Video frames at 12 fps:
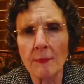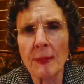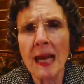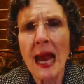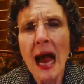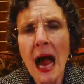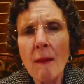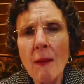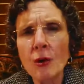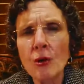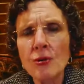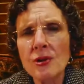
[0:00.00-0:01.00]
But how
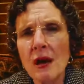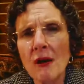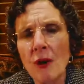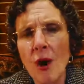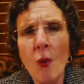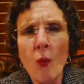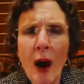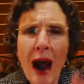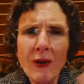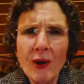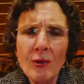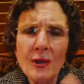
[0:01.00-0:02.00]
about you, Sarah?
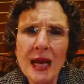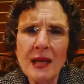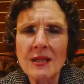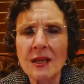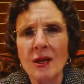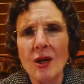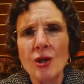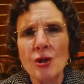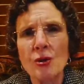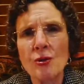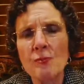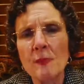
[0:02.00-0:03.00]
How do you tend to choose